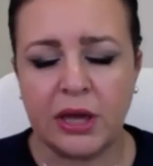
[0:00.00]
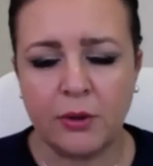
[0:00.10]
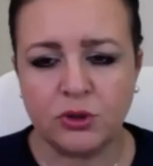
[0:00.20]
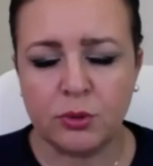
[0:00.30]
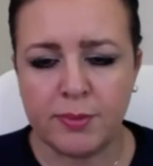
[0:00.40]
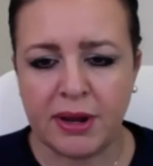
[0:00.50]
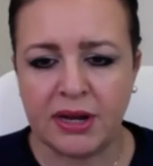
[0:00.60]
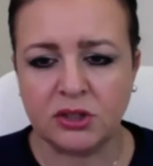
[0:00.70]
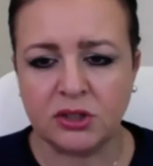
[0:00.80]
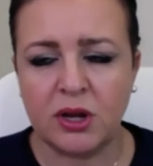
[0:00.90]
that was going to be my
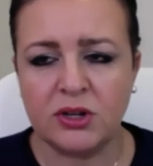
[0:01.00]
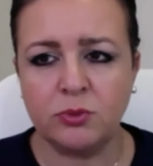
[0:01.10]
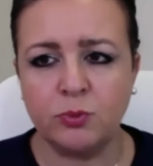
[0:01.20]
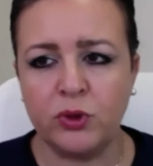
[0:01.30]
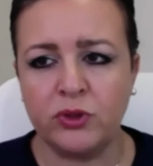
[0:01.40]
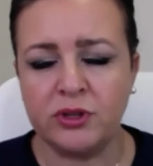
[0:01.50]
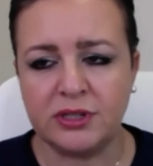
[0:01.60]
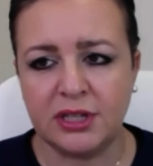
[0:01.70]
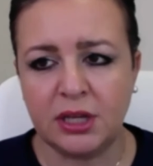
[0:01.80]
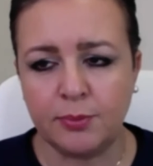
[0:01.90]
next question. With a
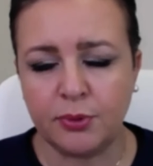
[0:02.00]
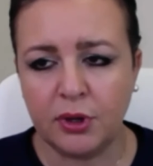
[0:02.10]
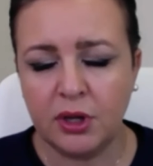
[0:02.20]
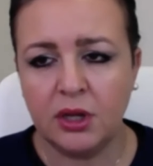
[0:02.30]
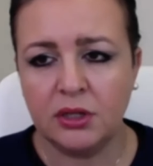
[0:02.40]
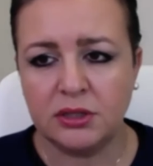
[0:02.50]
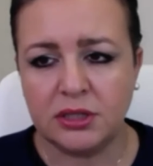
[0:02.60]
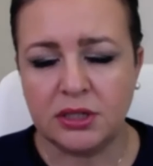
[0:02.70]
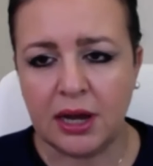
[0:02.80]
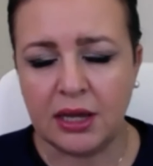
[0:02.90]
deep
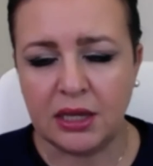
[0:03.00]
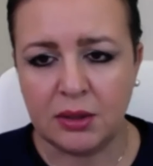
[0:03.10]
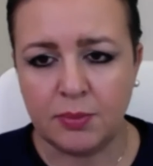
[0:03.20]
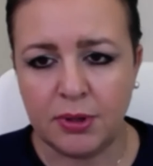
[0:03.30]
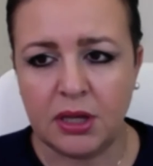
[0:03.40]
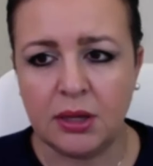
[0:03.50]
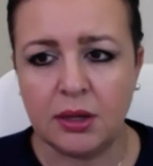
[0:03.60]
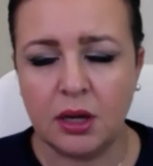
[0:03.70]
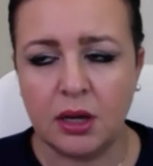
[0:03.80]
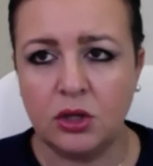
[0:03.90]
DIEP,
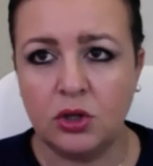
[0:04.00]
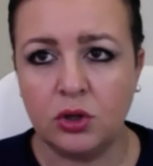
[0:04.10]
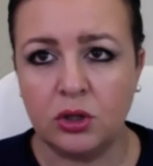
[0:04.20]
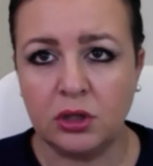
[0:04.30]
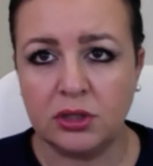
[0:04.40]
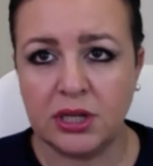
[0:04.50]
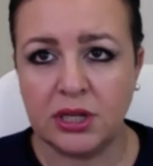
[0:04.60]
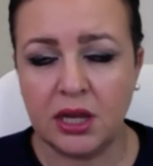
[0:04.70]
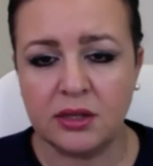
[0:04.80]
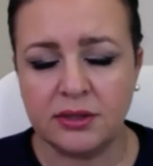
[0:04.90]
you're
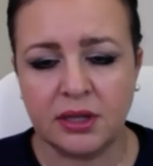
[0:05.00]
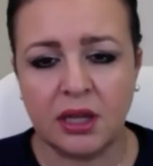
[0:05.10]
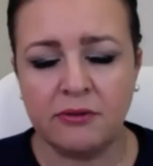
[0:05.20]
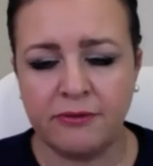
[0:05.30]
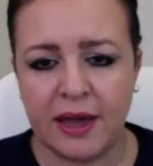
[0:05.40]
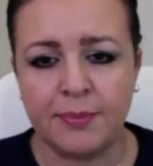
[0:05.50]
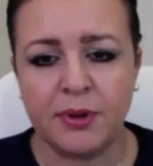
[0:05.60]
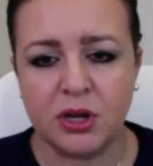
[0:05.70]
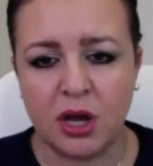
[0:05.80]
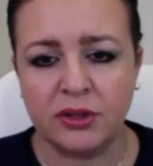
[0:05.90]
taking the skin and fat,
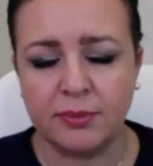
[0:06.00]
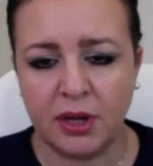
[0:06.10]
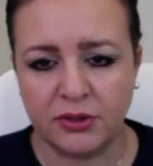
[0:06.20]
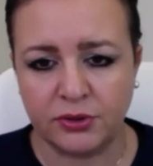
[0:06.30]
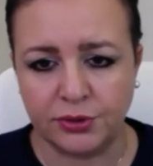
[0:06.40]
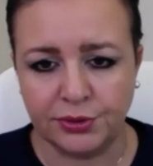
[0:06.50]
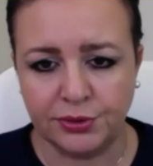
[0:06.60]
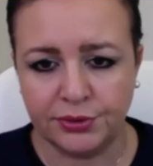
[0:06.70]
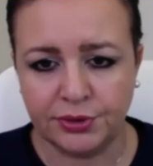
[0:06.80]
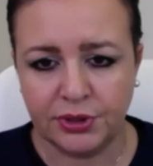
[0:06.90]
but not the muscle.
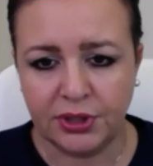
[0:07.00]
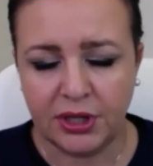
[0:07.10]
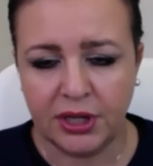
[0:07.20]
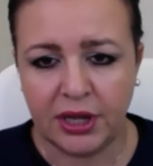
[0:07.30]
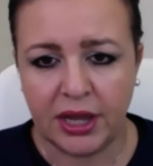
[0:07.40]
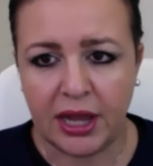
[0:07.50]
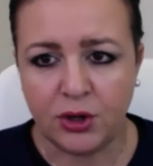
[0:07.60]
Correct.